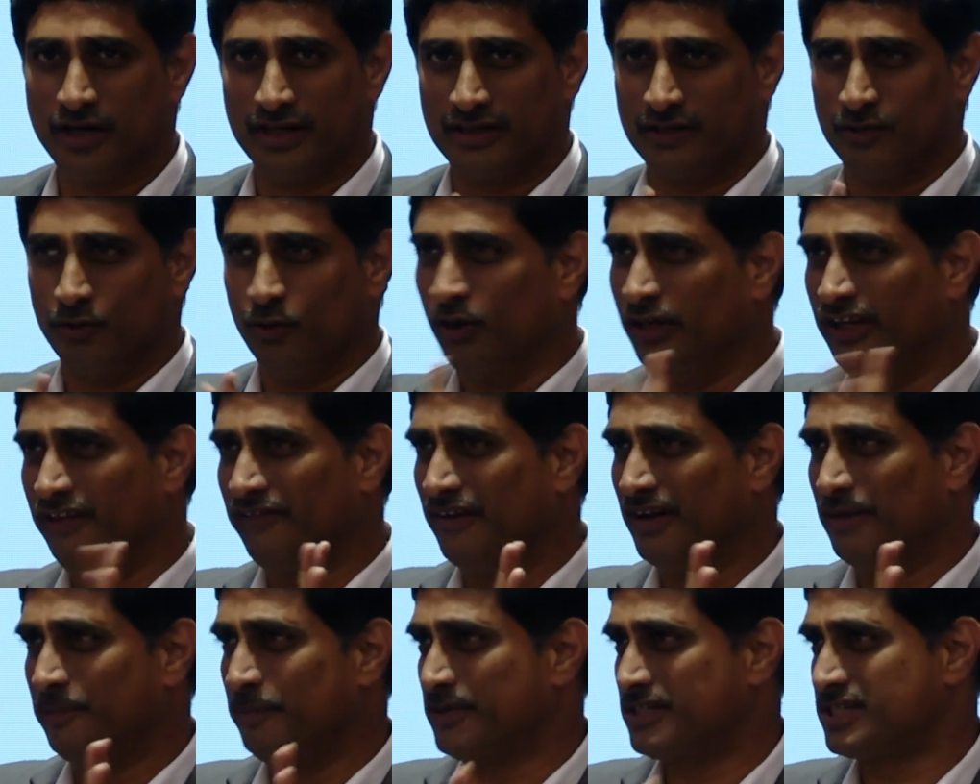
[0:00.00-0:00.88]
you are the only
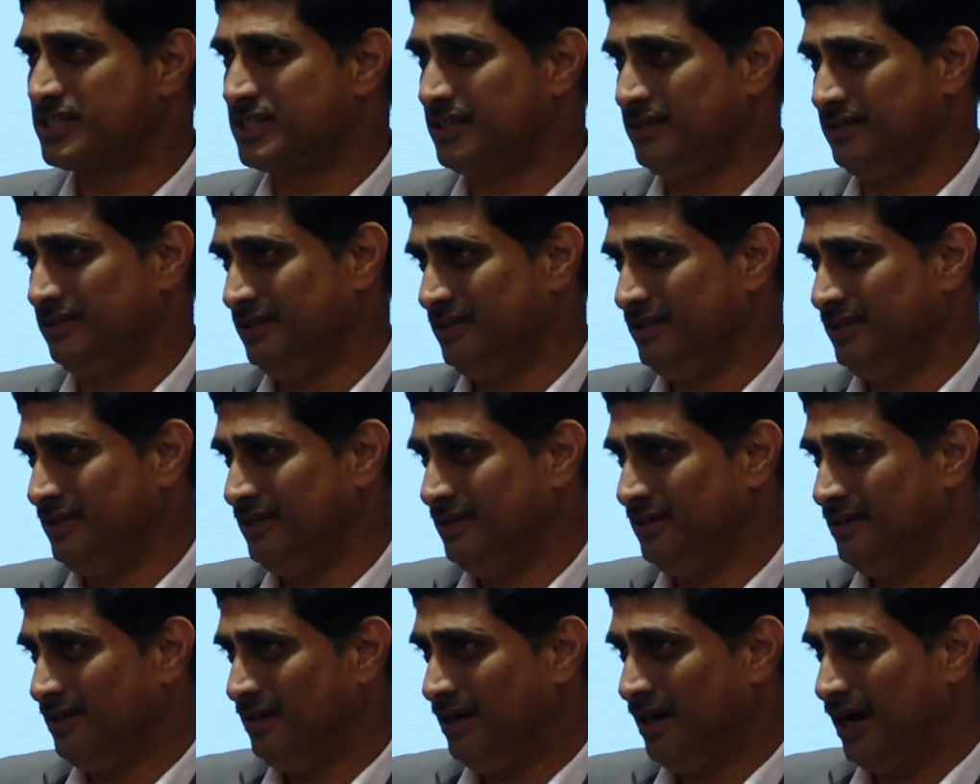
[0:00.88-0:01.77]
one person
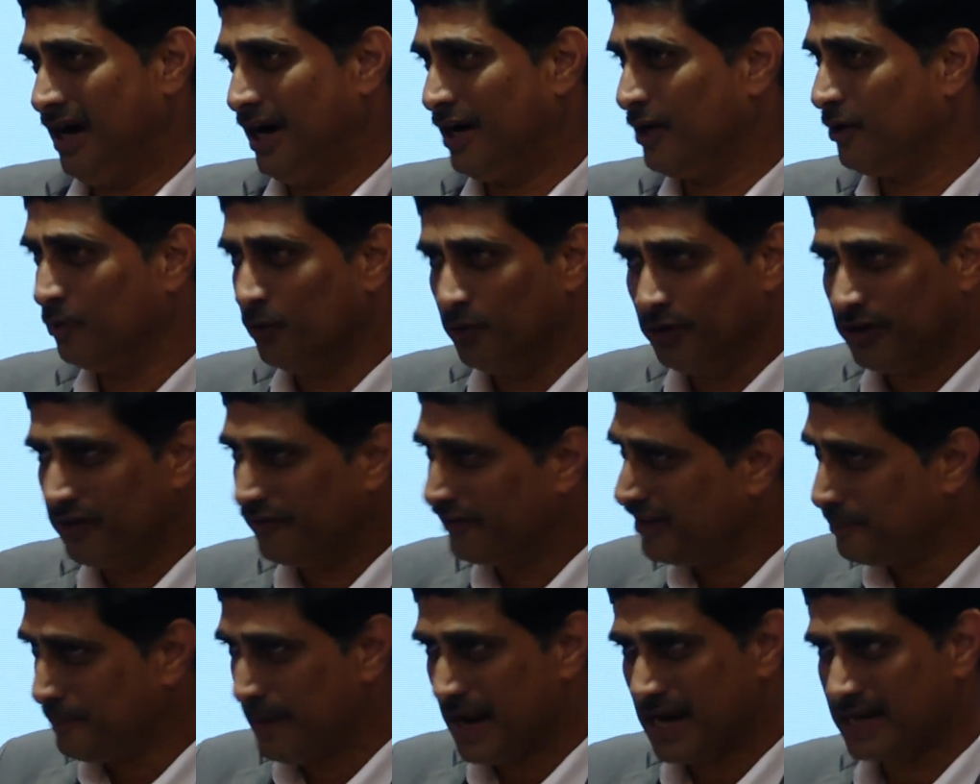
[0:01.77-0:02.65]
and you don't
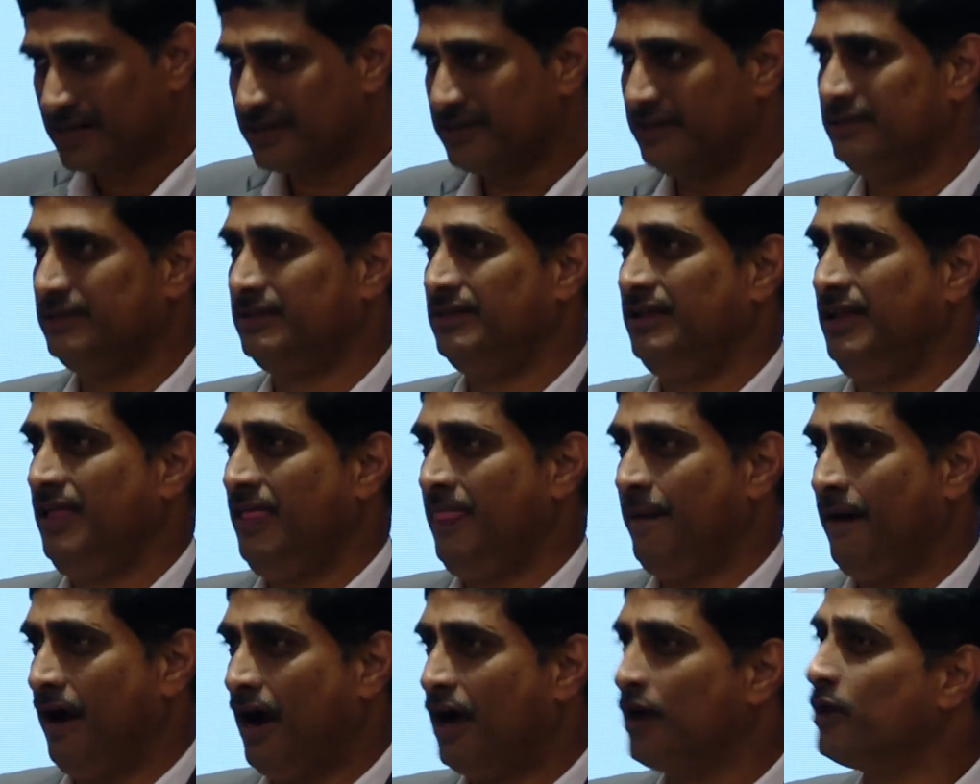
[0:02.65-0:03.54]
have any partner
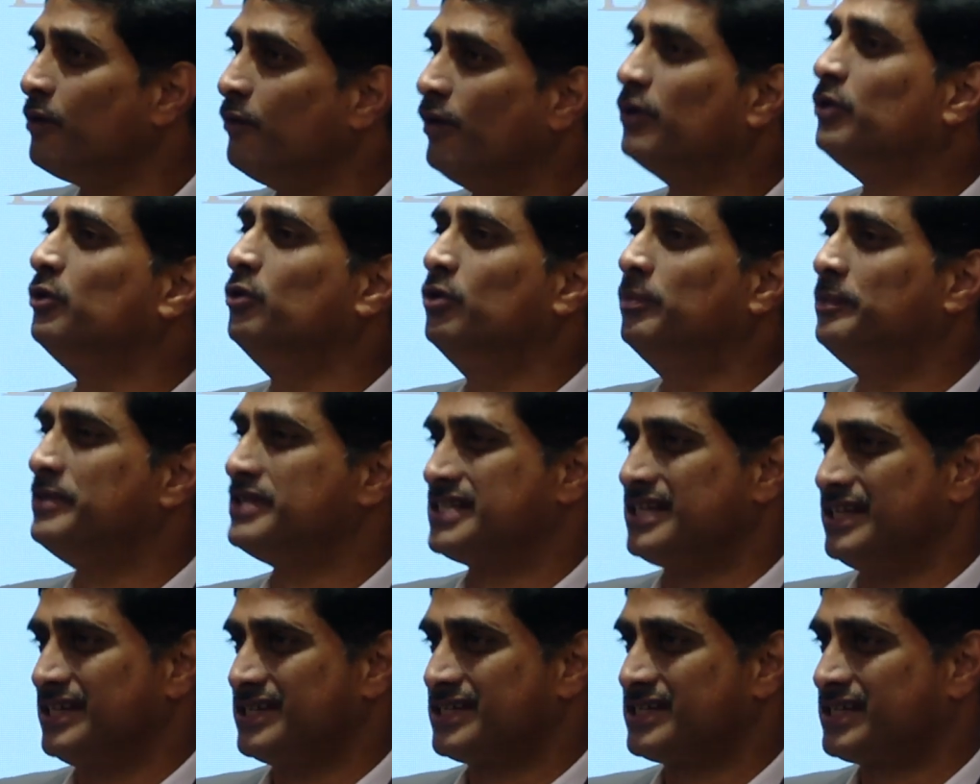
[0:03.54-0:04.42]
and you want to do
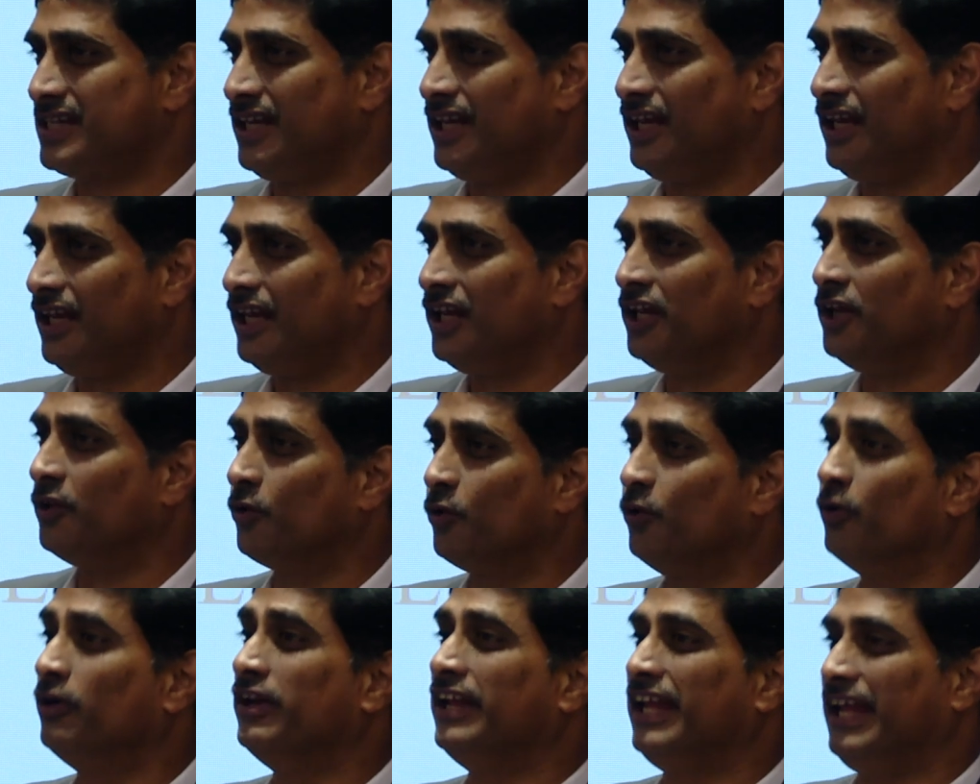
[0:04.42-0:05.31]
business in
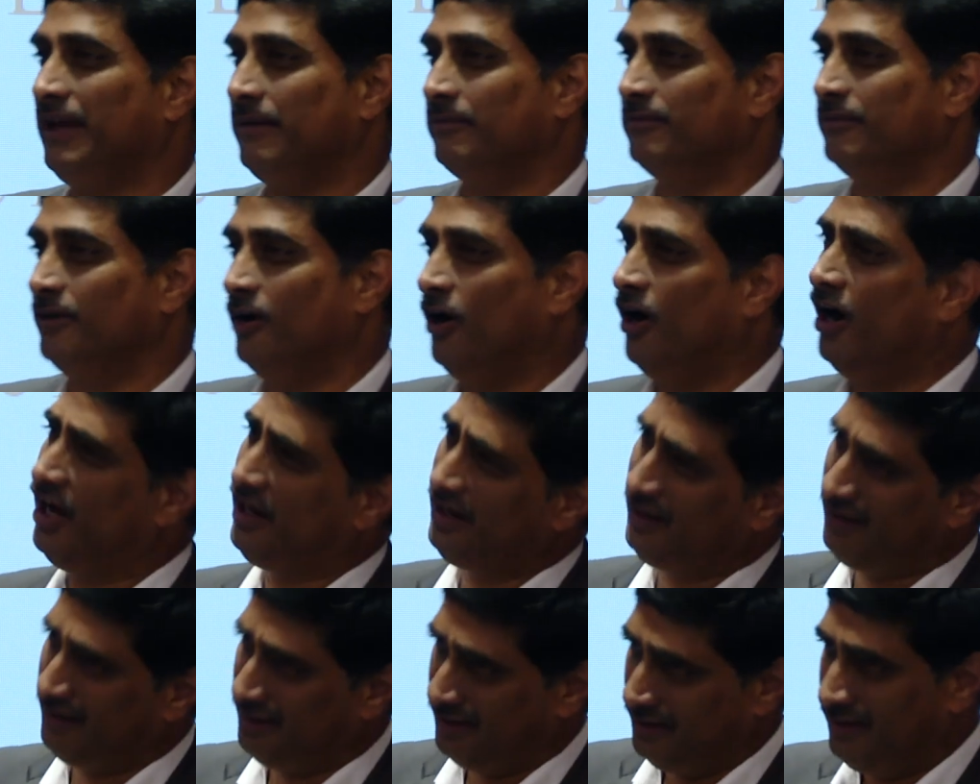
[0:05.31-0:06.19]
your own name.
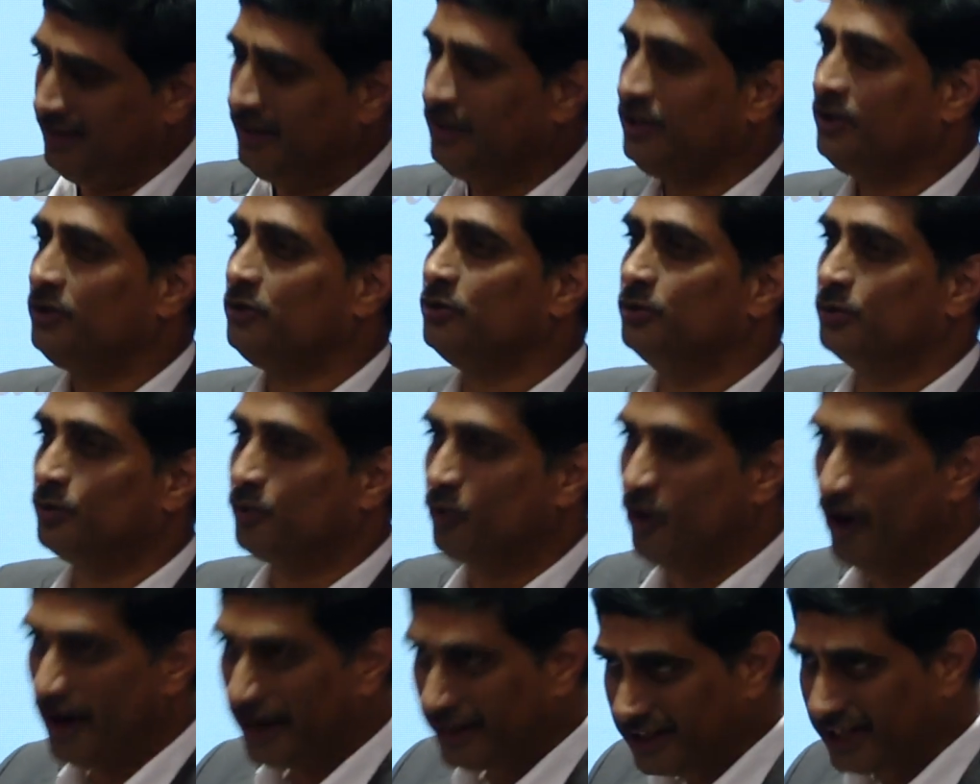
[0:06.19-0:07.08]
Or you
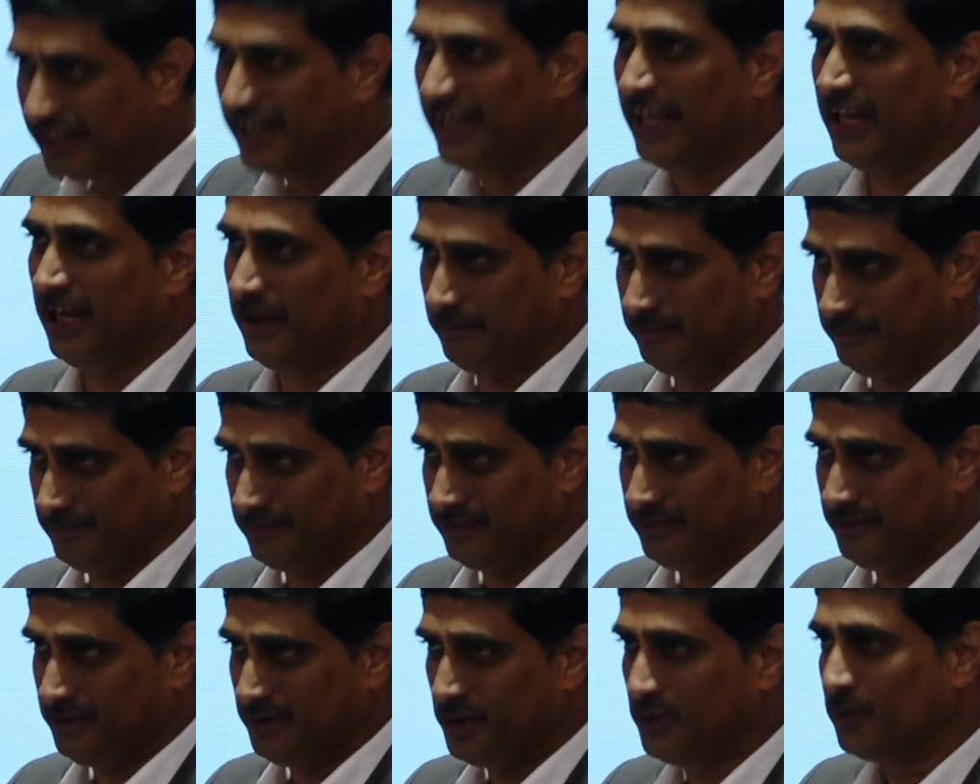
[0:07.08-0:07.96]
coin a name,
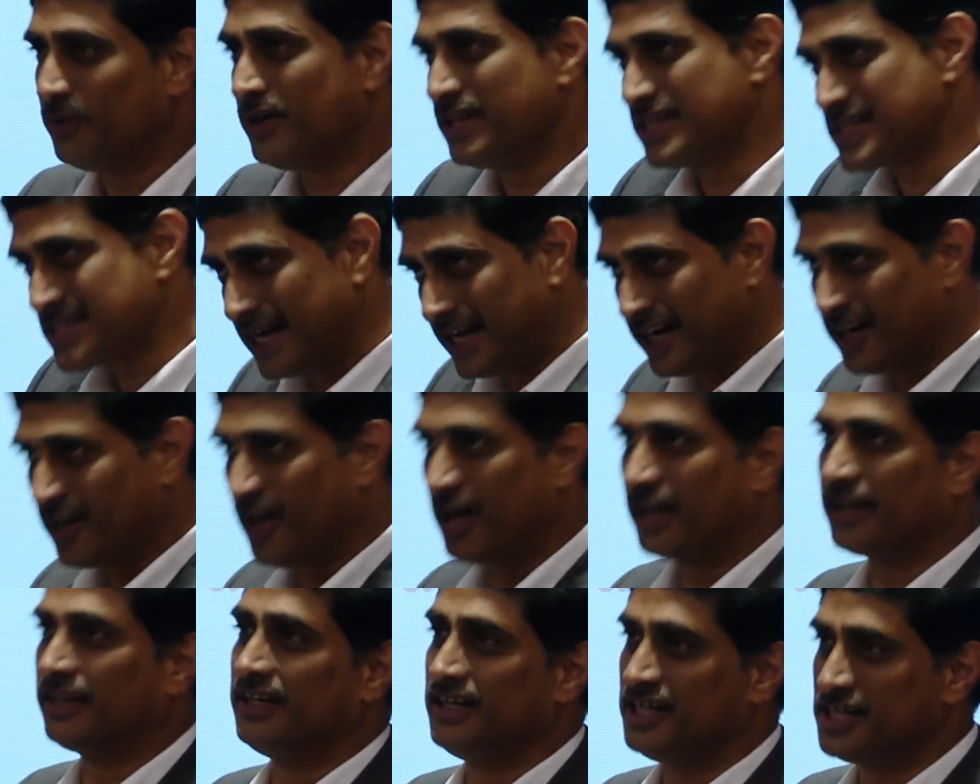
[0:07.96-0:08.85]
you decide an
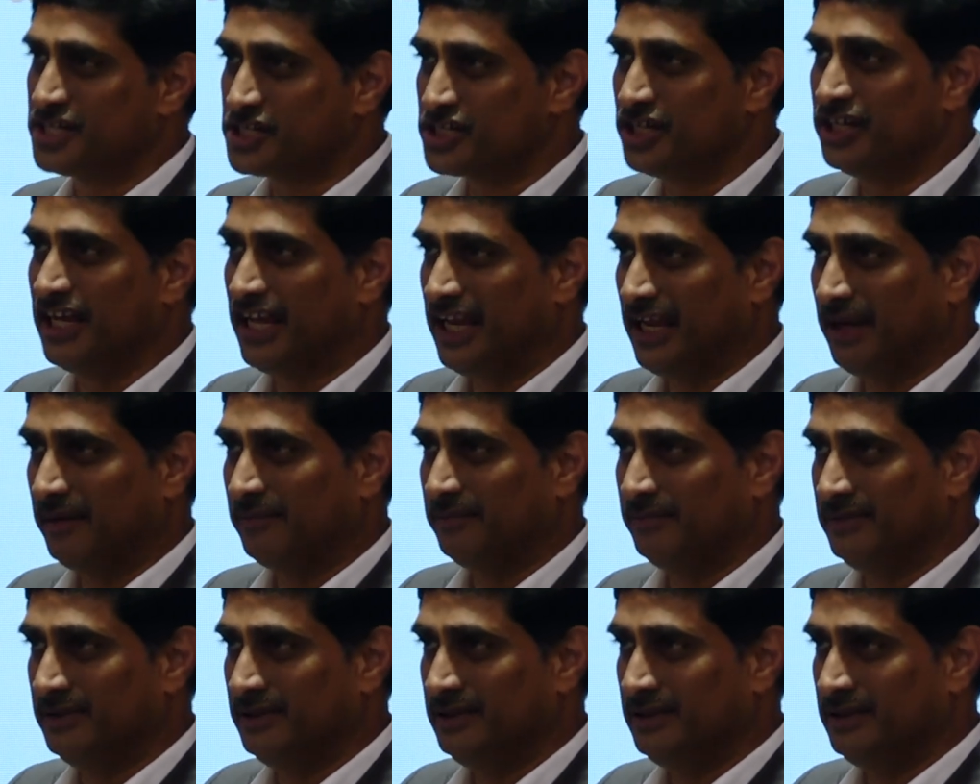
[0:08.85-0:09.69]
organization name